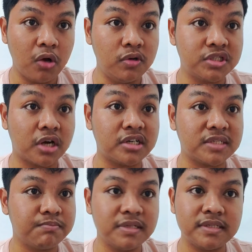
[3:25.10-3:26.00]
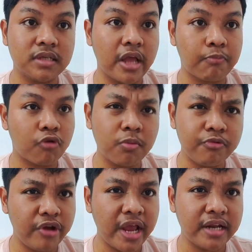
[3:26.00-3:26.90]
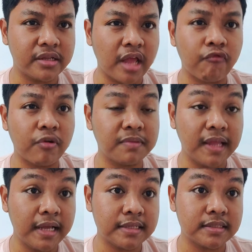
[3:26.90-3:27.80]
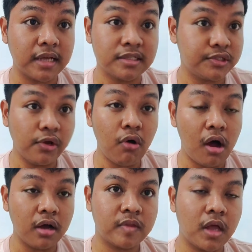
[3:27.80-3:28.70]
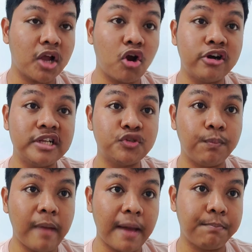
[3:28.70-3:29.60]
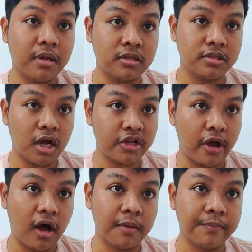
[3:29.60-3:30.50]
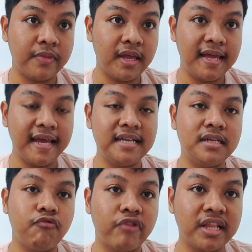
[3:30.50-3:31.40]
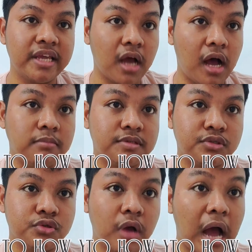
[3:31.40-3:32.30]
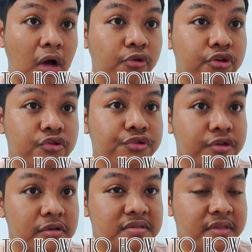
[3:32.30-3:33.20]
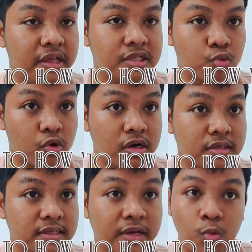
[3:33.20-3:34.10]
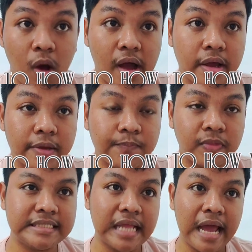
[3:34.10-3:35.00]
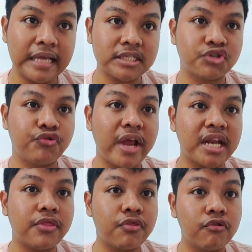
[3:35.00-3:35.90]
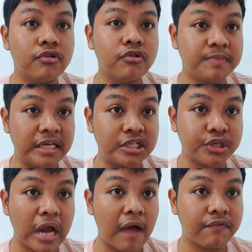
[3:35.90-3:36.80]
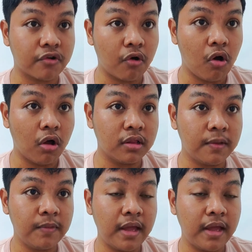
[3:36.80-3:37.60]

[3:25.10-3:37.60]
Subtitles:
which are just misappropriated and replaced, and so on. According to Babbel.com, it really comes to how you use these words and why. Slang is created through speech, after all,